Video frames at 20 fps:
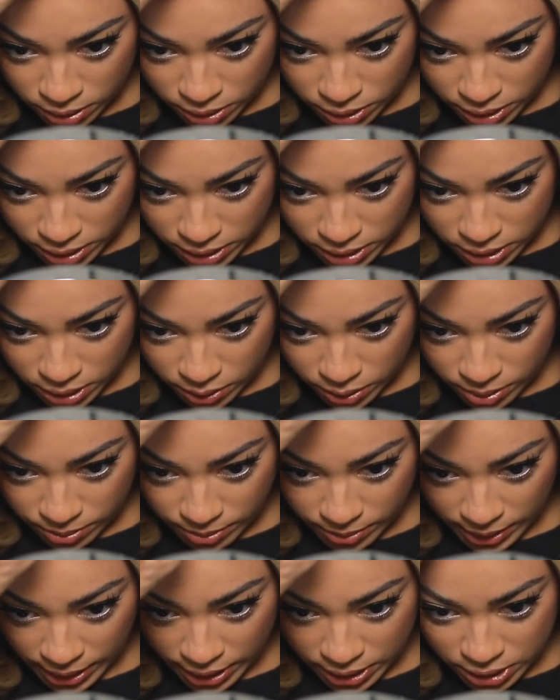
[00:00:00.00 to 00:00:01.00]
just so it
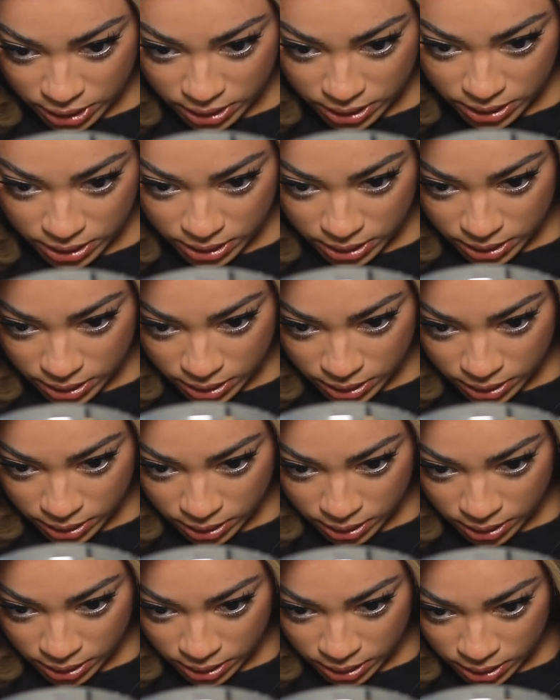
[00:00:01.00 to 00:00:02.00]
matches.
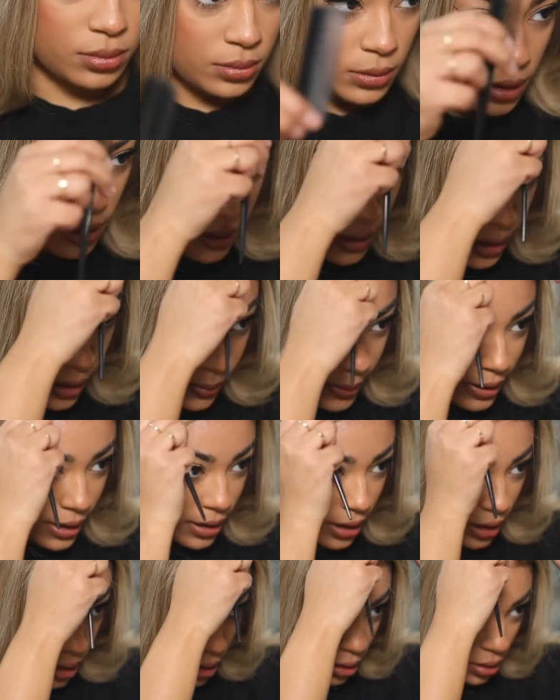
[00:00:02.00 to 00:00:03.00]
And there we
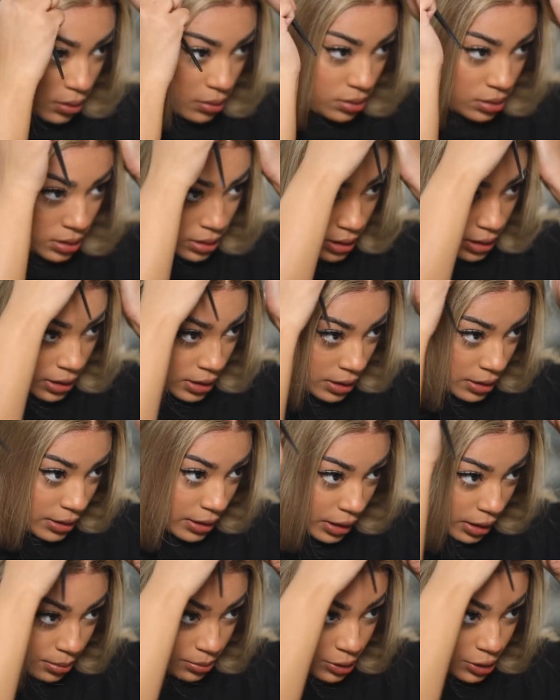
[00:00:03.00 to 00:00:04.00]
go.
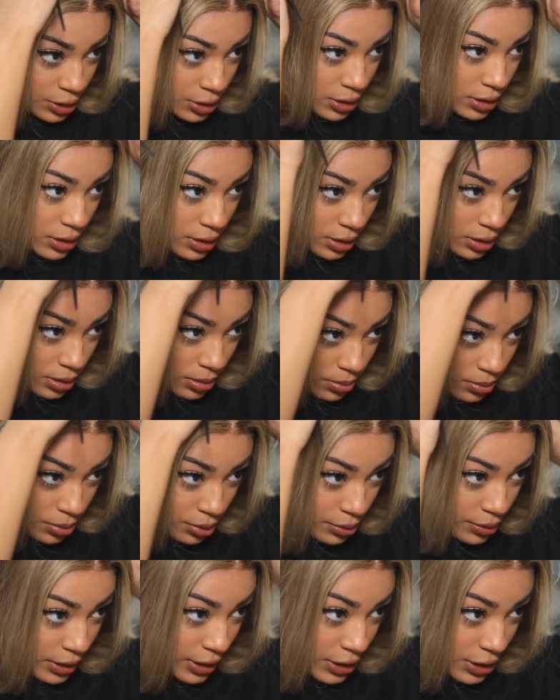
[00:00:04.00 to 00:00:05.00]
Now I'm just gonna
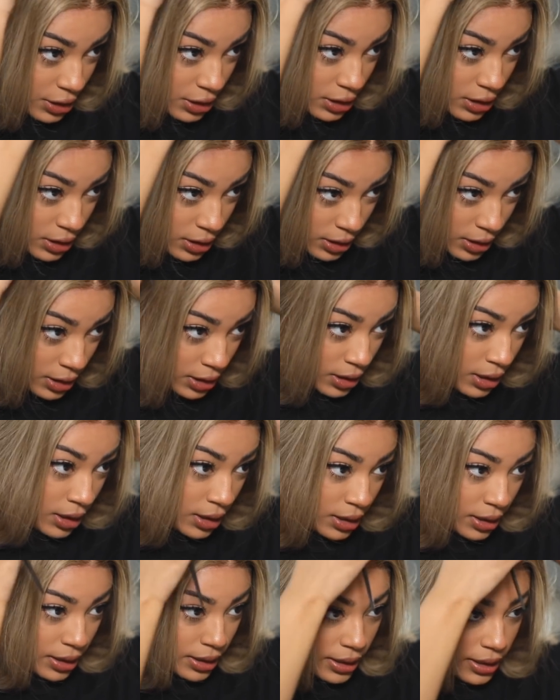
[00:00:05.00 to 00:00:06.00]
brush
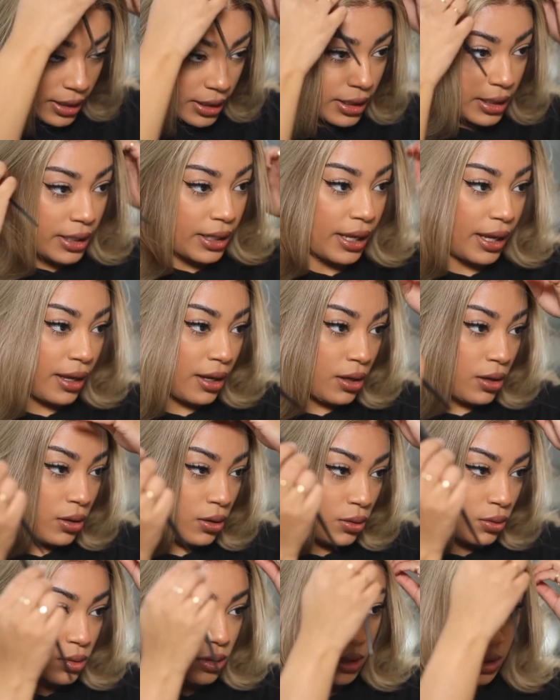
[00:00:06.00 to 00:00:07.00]
it
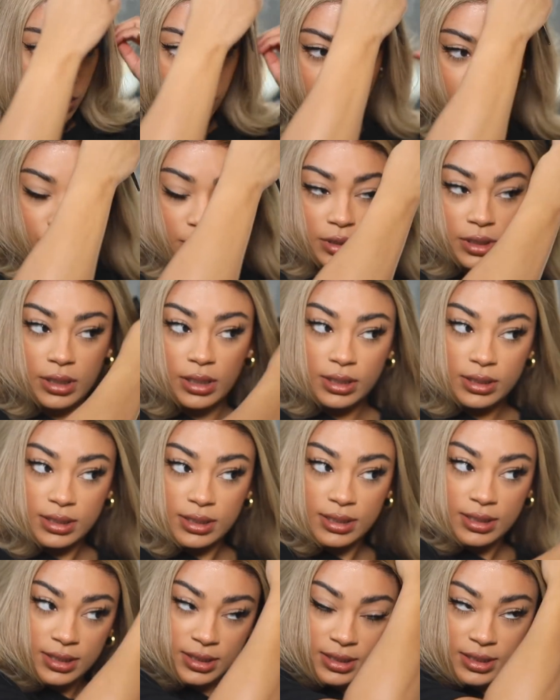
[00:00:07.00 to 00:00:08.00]
out and we're gonna
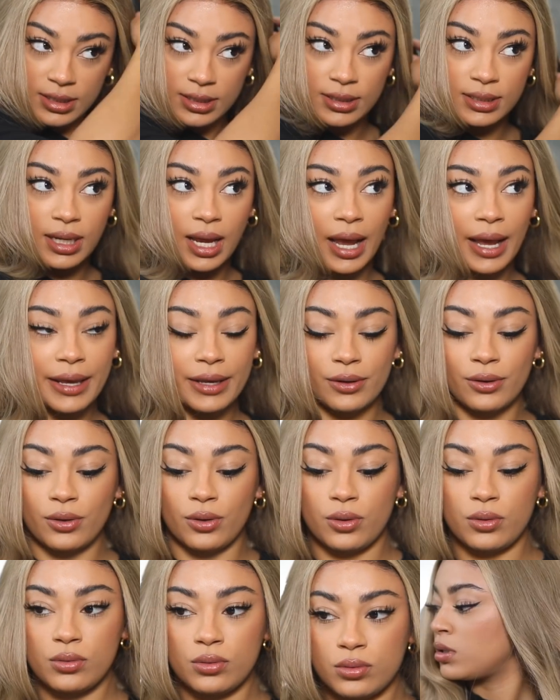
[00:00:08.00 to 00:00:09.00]

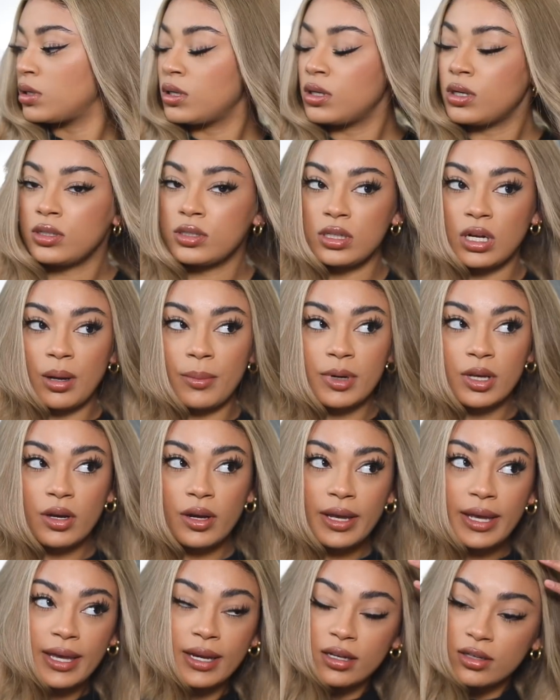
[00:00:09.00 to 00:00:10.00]
style. So now I'm gonna go
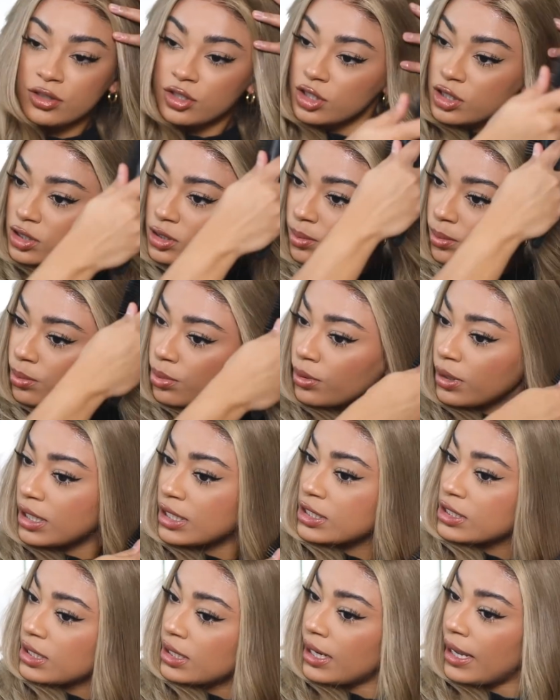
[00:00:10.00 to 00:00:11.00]
ahead and just
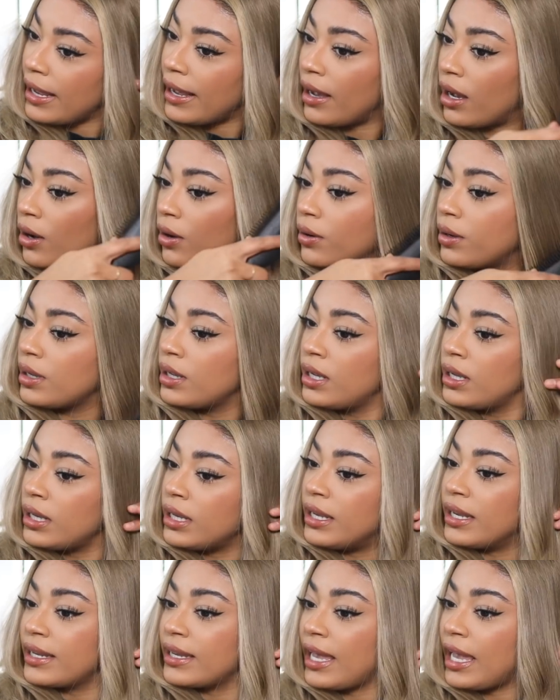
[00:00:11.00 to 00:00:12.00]
brush it out.
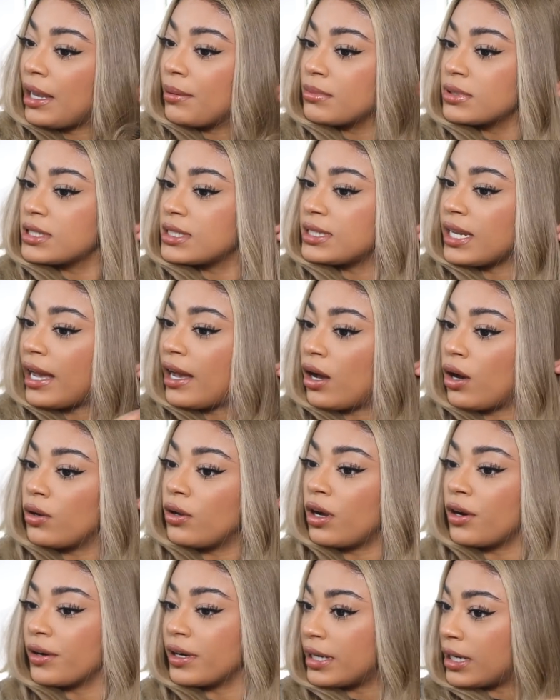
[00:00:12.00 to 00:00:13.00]
It came
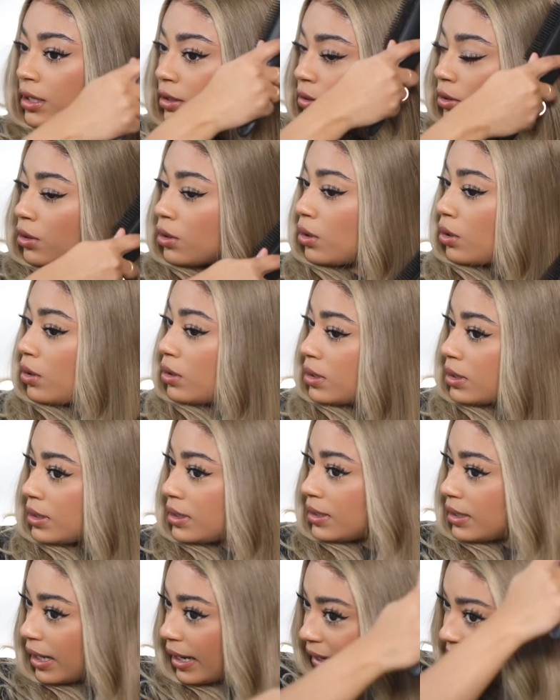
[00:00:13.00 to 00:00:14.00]
styled already, curled
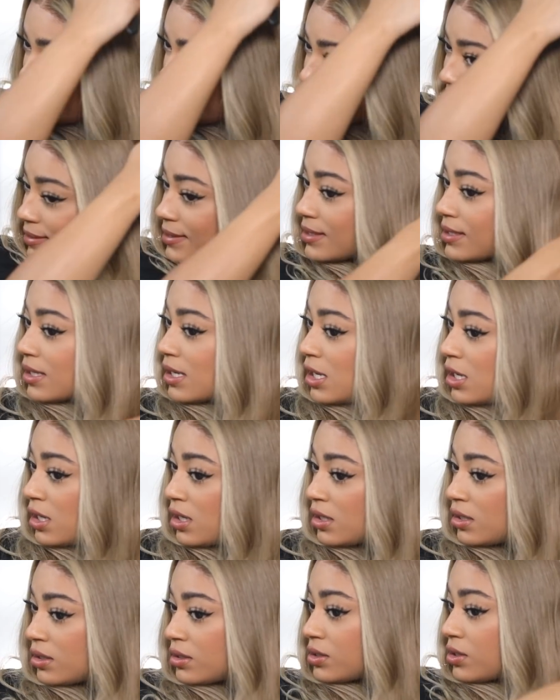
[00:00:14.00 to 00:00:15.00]
nice.
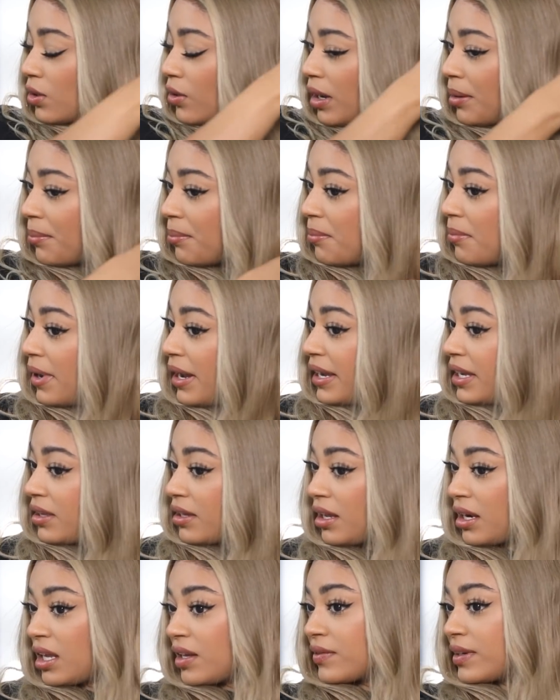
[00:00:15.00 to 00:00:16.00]
So I might
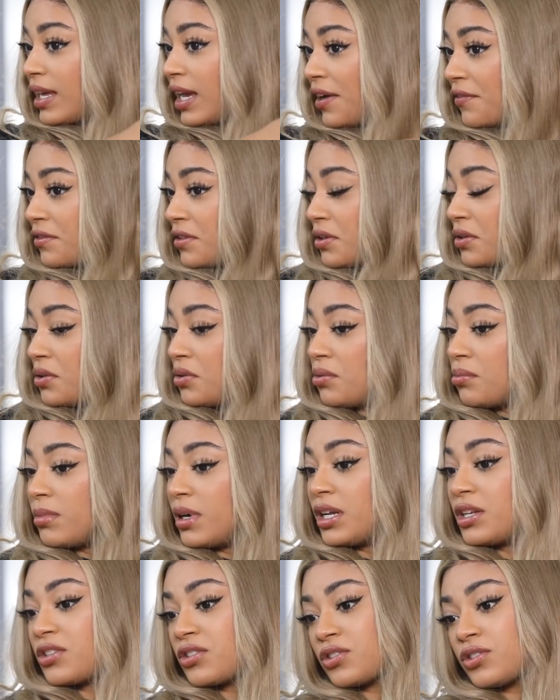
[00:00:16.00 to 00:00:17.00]
not even have to do
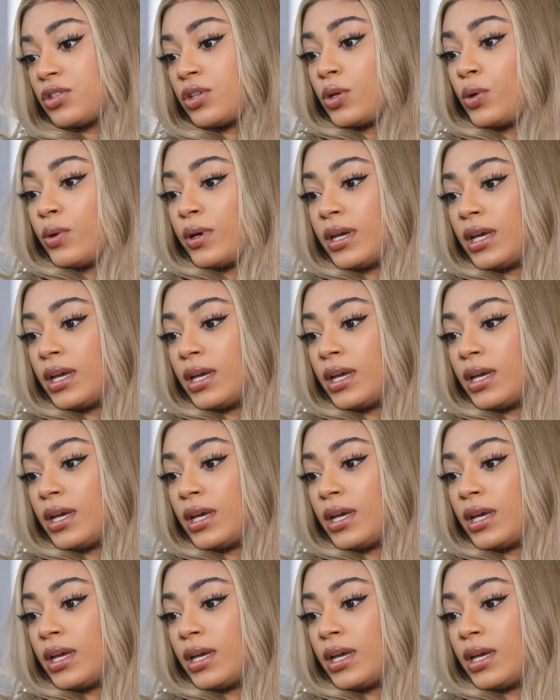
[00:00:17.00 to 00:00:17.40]
much to